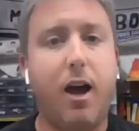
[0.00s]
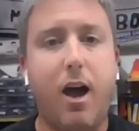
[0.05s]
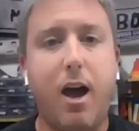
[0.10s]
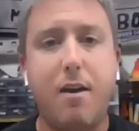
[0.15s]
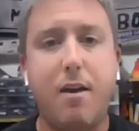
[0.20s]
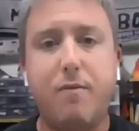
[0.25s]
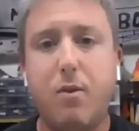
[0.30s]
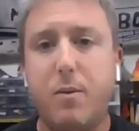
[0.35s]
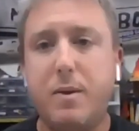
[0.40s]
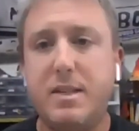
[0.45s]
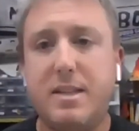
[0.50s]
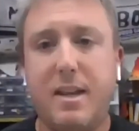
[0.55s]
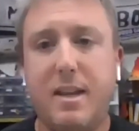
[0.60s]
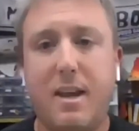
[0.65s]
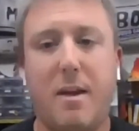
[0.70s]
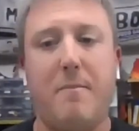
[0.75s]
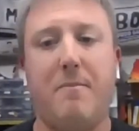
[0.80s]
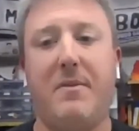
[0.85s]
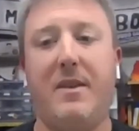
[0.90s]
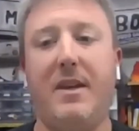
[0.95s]
I've always
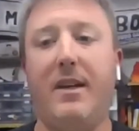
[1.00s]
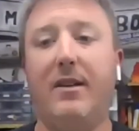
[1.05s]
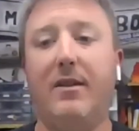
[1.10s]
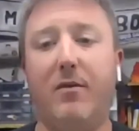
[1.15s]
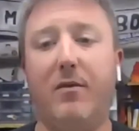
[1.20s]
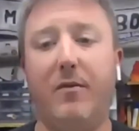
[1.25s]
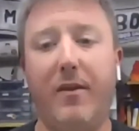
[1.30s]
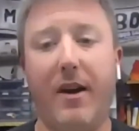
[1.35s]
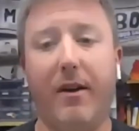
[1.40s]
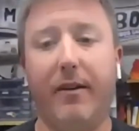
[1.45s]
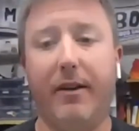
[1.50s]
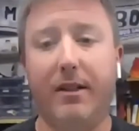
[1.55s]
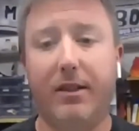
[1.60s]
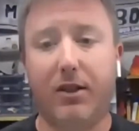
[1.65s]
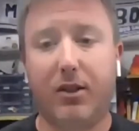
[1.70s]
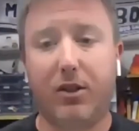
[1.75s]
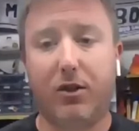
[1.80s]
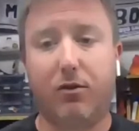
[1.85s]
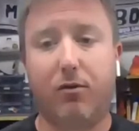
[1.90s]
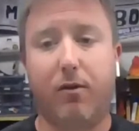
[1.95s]
kept things
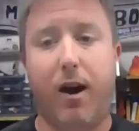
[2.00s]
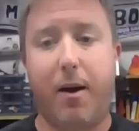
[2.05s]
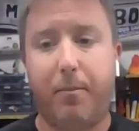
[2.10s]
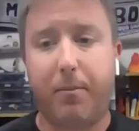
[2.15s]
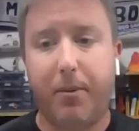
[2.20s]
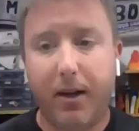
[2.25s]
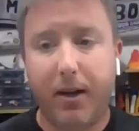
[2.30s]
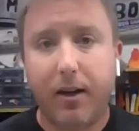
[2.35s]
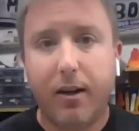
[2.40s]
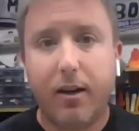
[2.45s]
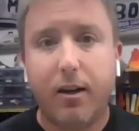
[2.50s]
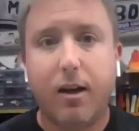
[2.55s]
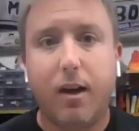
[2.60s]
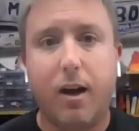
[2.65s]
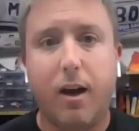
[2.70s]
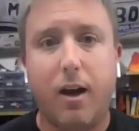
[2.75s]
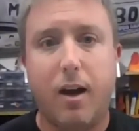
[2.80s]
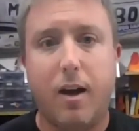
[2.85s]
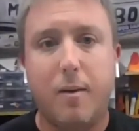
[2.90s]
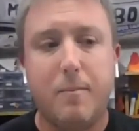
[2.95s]
very scrappy
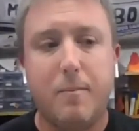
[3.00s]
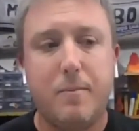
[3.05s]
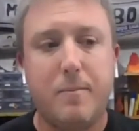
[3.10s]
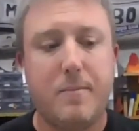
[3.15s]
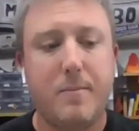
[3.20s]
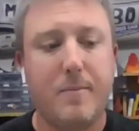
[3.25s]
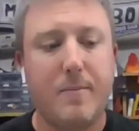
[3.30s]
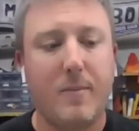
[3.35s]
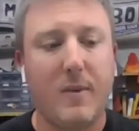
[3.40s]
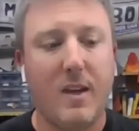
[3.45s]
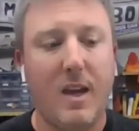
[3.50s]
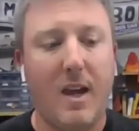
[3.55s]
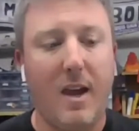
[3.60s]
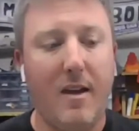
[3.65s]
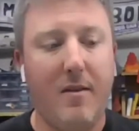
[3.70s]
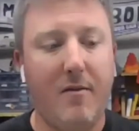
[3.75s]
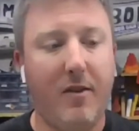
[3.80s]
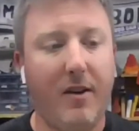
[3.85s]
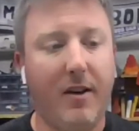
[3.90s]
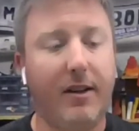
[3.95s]
um,
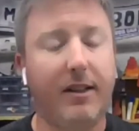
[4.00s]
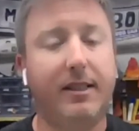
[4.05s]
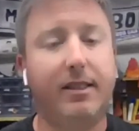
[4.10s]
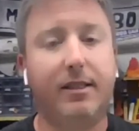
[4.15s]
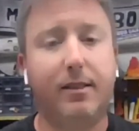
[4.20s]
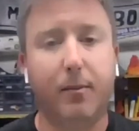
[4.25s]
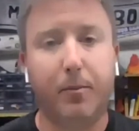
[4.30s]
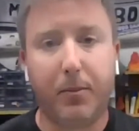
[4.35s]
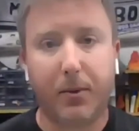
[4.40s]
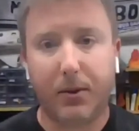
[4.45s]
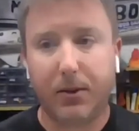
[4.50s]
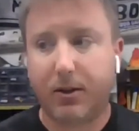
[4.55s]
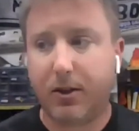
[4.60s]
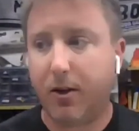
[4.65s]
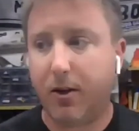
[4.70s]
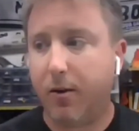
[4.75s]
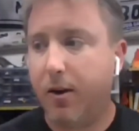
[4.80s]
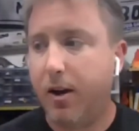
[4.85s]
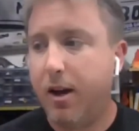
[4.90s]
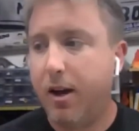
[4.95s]
and very simple.
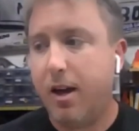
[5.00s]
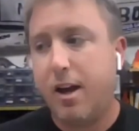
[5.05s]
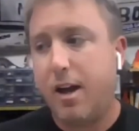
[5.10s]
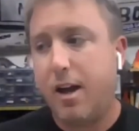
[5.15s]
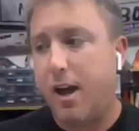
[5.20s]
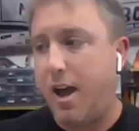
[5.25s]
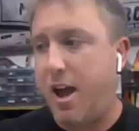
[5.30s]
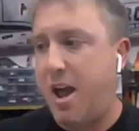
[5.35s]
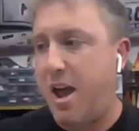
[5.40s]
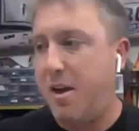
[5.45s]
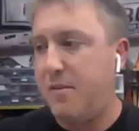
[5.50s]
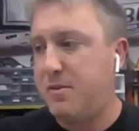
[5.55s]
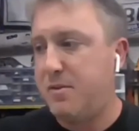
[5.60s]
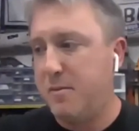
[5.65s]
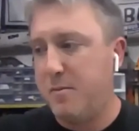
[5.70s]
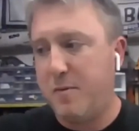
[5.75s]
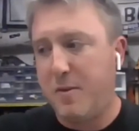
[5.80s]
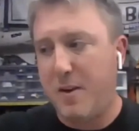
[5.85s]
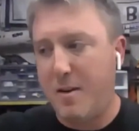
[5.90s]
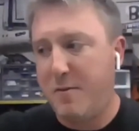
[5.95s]
So I have
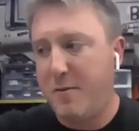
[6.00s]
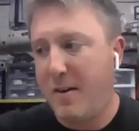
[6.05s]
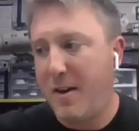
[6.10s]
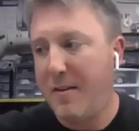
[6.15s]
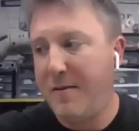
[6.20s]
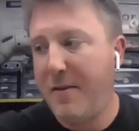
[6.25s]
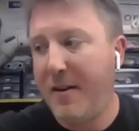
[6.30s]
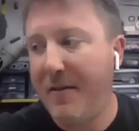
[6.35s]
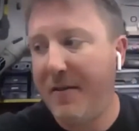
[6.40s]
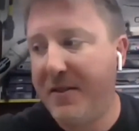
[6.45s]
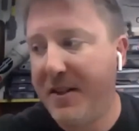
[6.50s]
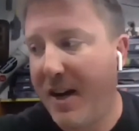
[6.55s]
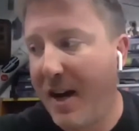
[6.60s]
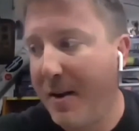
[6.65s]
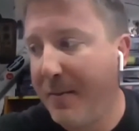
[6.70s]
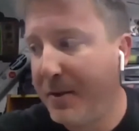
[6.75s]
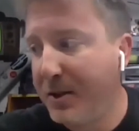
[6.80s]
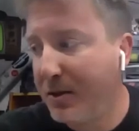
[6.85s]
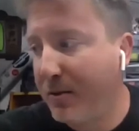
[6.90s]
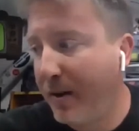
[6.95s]
some 555
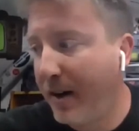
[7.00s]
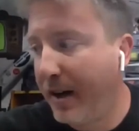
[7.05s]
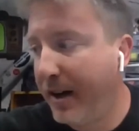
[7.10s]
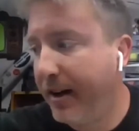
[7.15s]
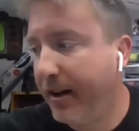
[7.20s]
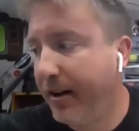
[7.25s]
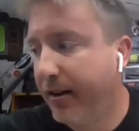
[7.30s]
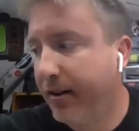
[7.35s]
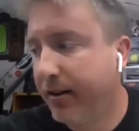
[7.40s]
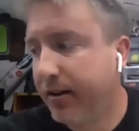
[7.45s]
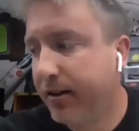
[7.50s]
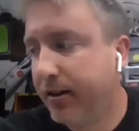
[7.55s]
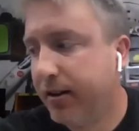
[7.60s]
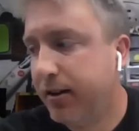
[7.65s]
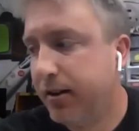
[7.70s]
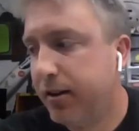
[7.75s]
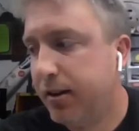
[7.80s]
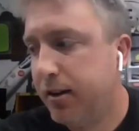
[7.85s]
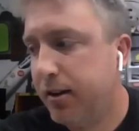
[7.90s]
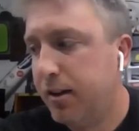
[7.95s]
timers right here.
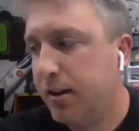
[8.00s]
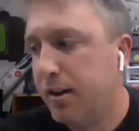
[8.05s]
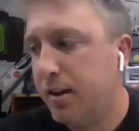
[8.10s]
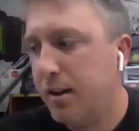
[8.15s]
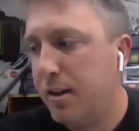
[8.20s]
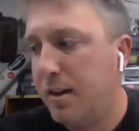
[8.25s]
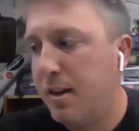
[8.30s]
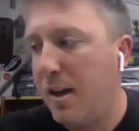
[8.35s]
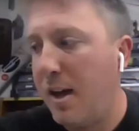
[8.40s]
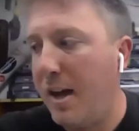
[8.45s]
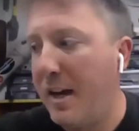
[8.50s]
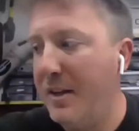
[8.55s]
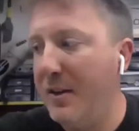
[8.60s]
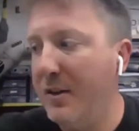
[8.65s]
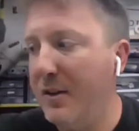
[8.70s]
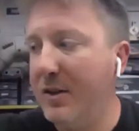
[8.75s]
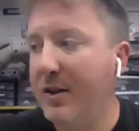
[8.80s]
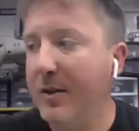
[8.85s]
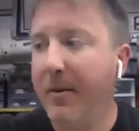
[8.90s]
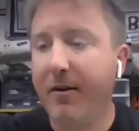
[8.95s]
I
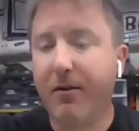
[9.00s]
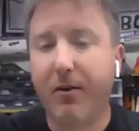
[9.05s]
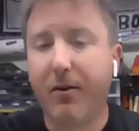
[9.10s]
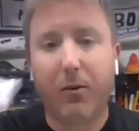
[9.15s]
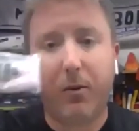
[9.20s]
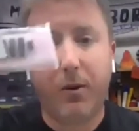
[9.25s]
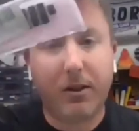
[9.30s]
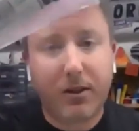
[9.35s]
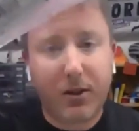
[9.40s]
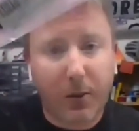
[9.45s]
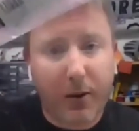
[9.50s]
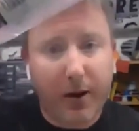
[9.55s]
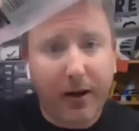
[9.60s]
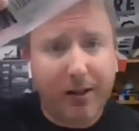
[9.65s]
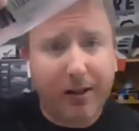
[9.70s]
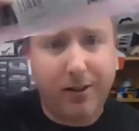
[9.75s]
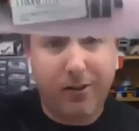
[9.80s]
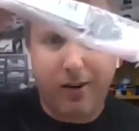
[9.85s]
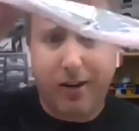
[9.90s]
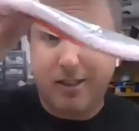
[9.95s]
use them every once in a
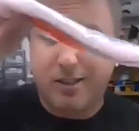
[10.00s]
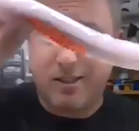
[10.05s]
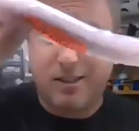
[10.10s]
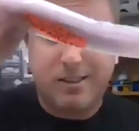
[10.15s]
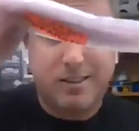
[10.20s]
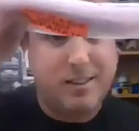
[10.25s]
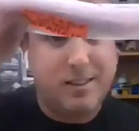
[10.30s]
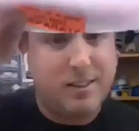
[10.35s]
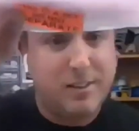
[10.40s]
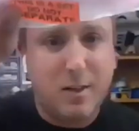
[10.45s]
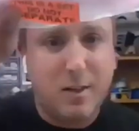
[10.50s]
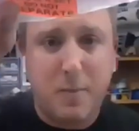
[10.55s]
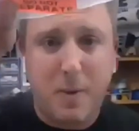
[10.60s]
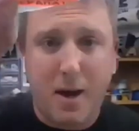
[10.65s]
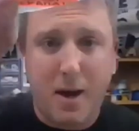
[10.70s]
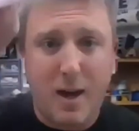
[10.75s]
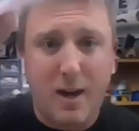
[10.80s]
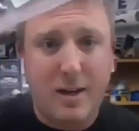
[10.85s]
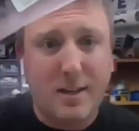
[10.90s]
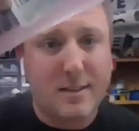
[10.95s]
while. They're actually still in the
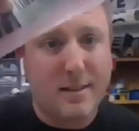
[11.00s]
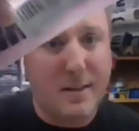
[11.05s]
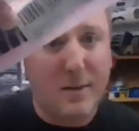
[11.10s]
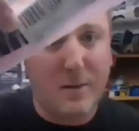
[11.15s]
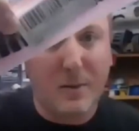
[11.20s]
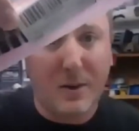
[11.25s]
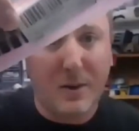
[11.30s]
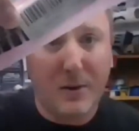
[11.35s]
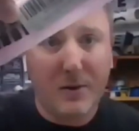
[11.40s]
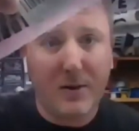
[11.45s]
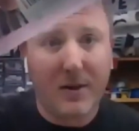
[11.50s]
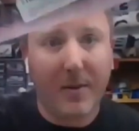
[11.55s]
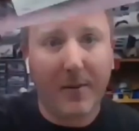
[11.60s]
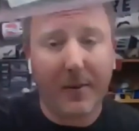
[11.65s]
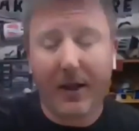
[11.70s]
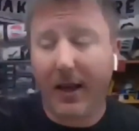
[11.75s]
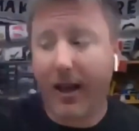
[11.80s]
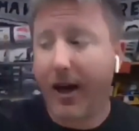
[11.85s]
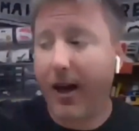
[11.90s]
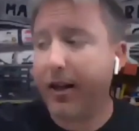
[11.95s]
bag because I don't use them
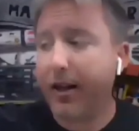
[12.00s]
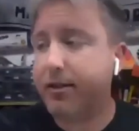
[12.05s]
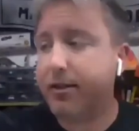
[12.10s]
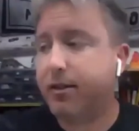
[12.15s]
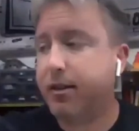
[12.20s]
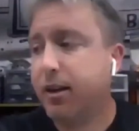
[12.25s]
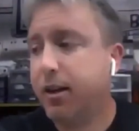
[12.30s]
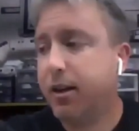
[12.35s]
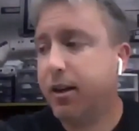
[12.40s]
a lot.